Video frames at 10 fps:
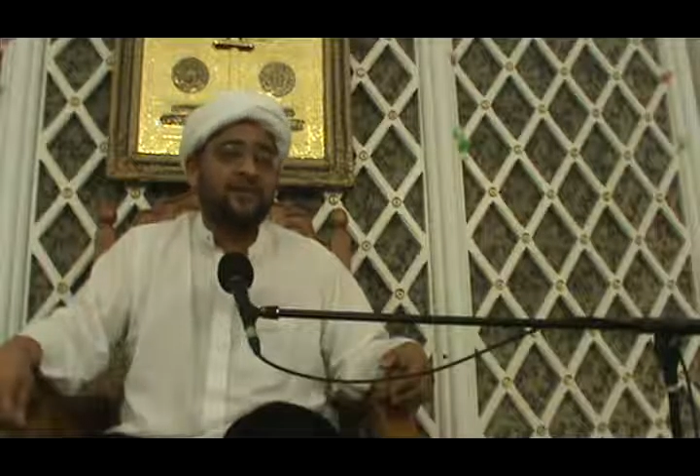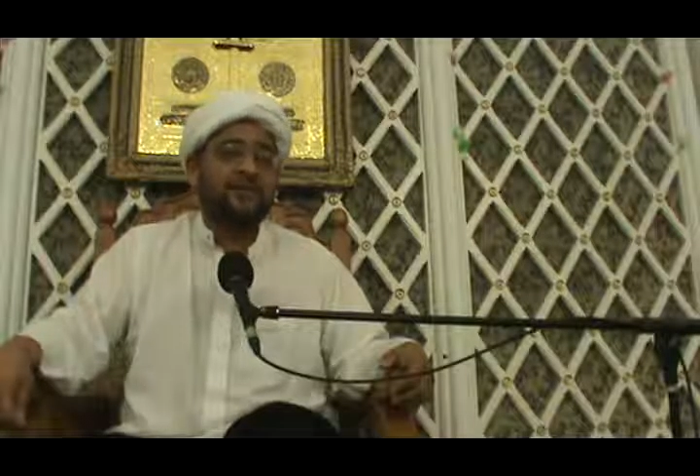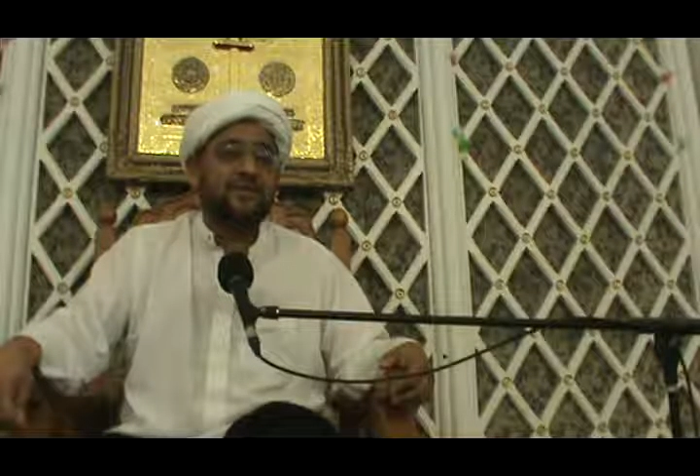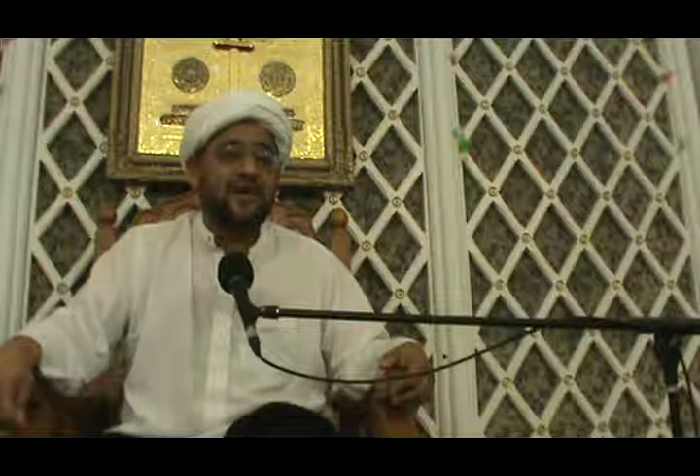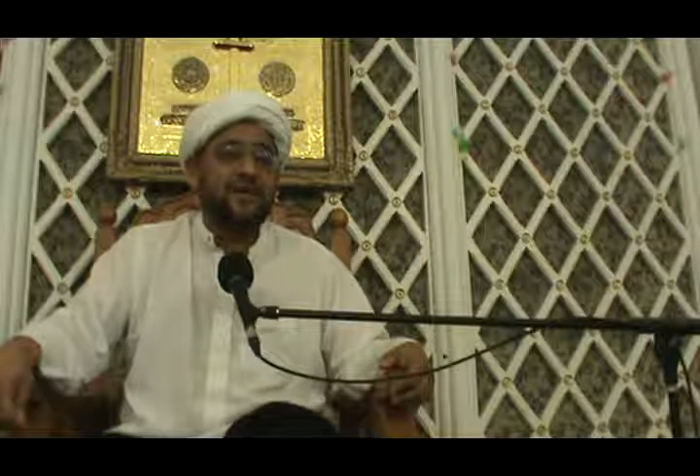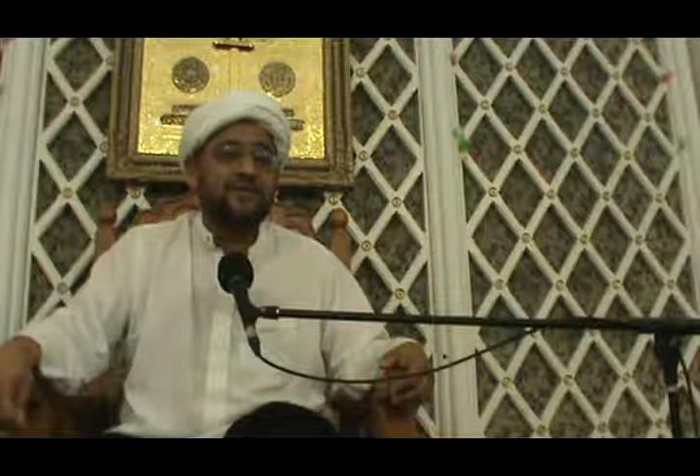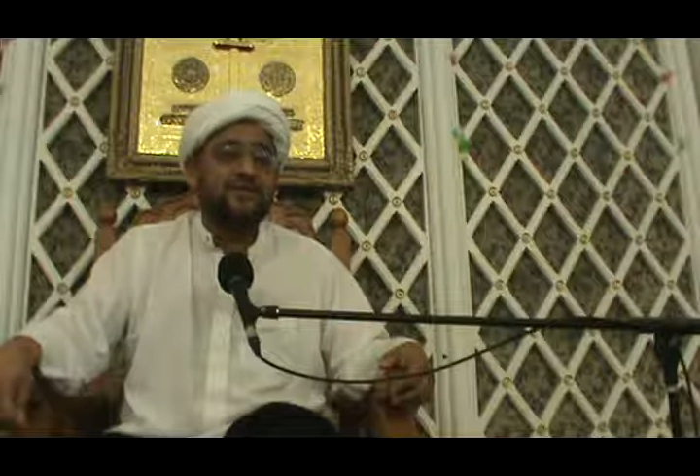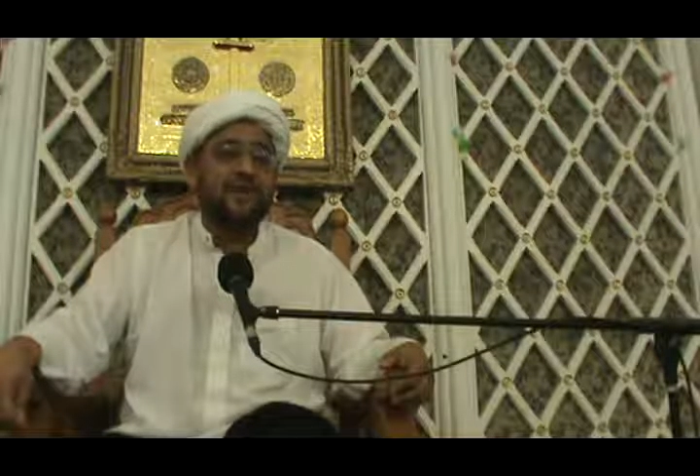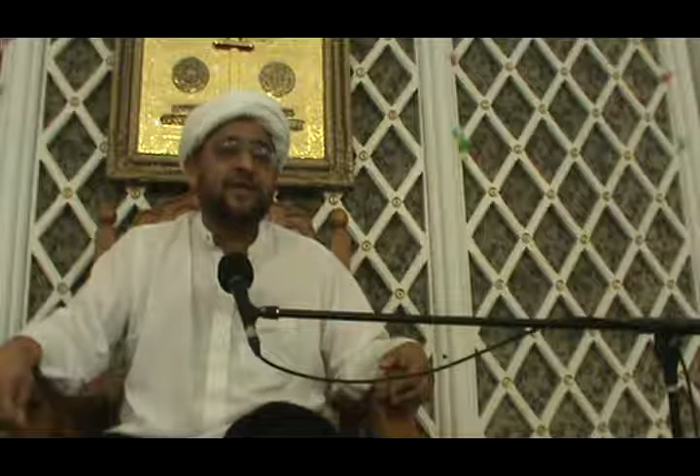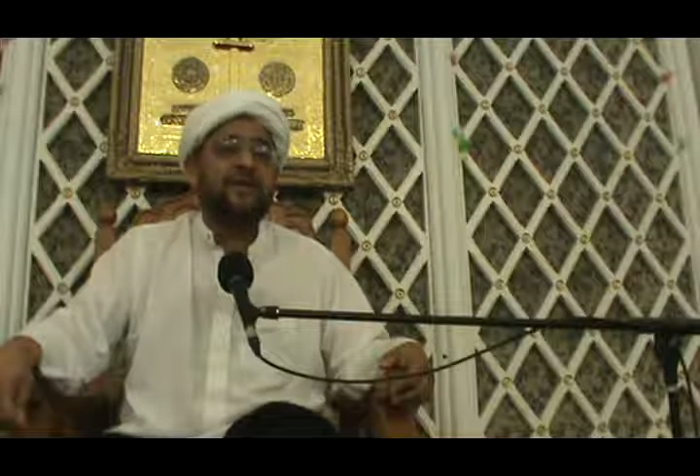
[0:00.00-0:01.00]
in
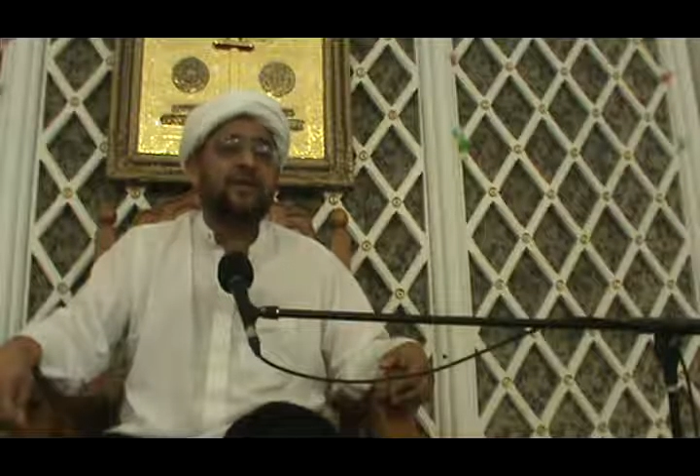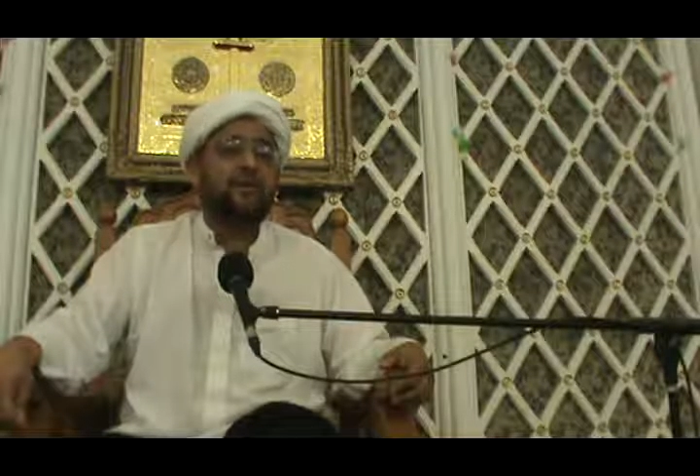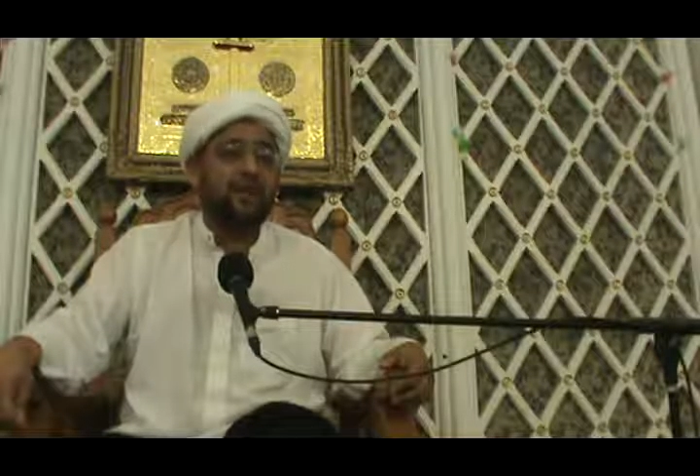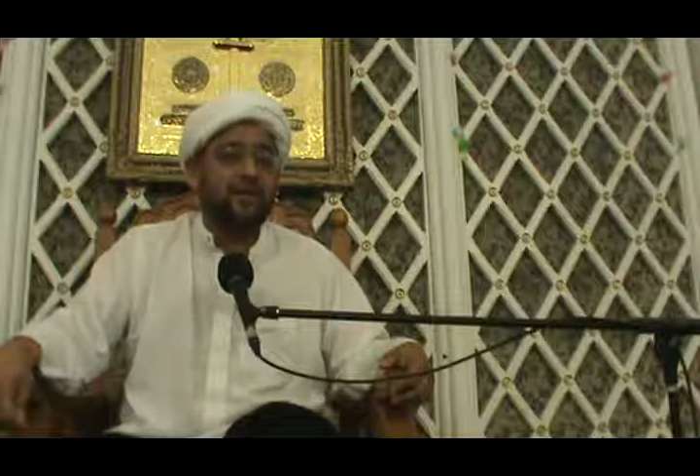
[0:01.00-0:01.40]
status and in